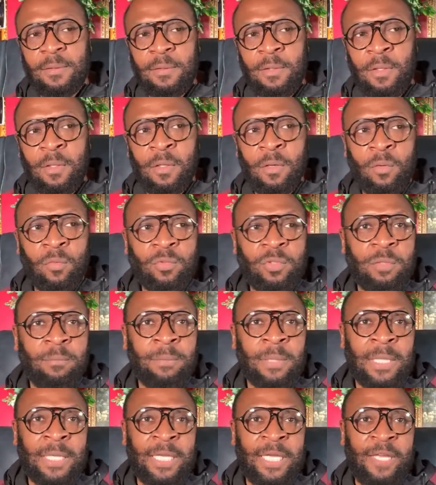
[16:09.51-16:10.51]
you know, to
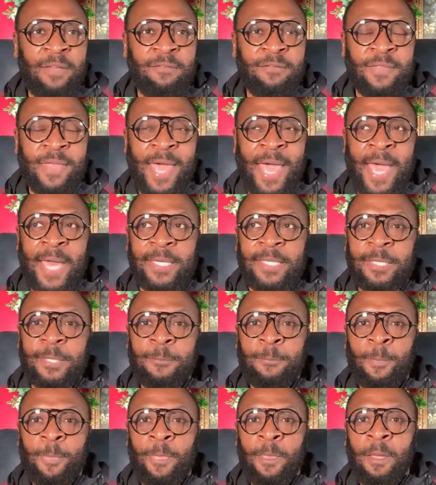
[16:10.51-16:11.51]
believe that
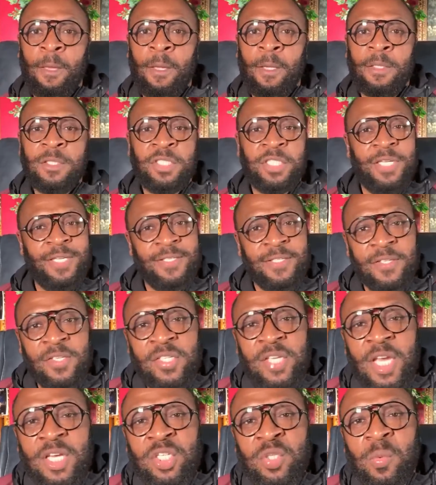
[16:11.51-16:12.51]
she's a
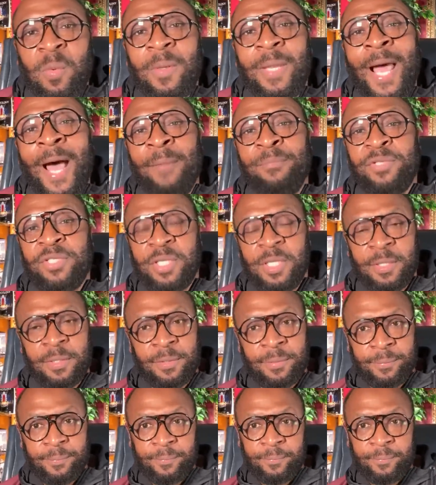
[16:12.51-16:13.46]
sexual object.